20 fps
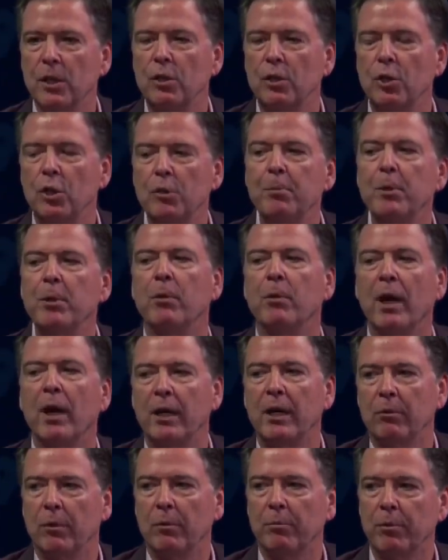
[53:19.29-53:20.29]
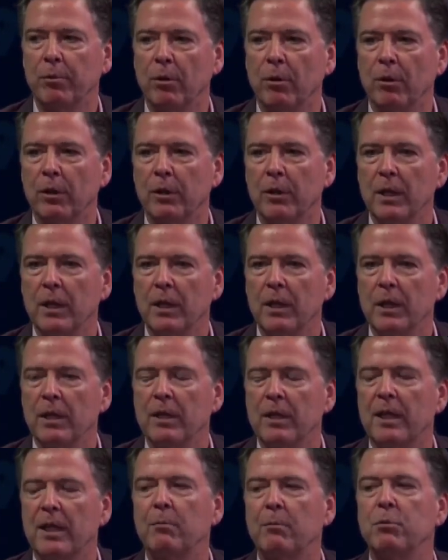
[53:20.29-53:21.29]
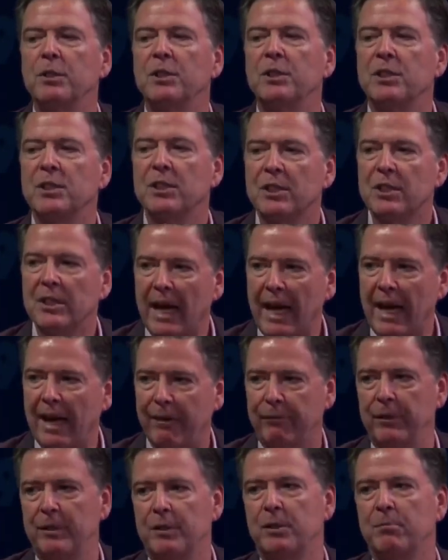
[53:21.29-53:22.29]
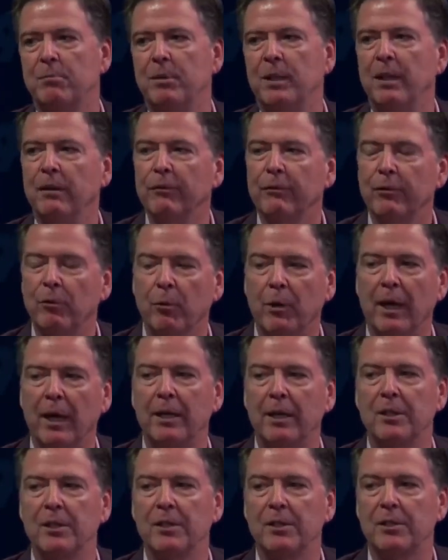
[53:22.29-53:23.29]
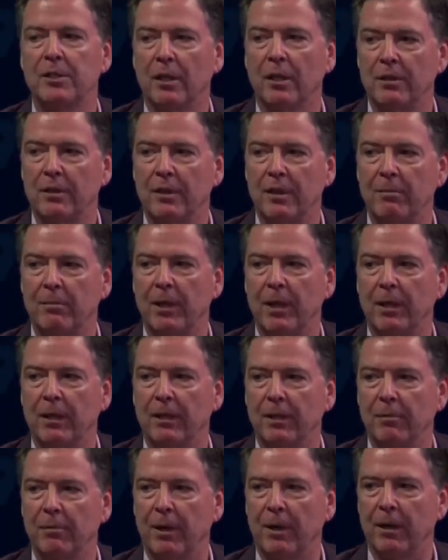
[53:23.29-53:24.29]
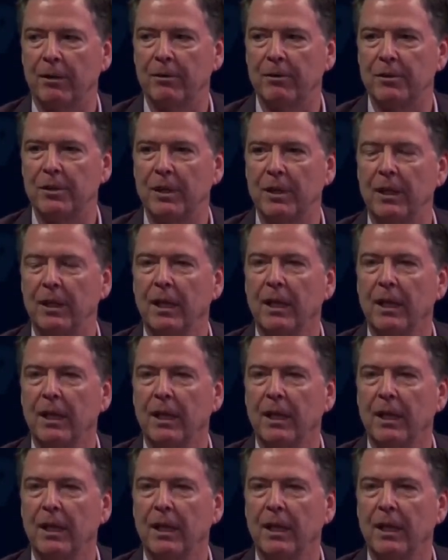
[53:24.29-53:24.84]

you'd be writing a report that would savage me for what I had just done to the American democracy.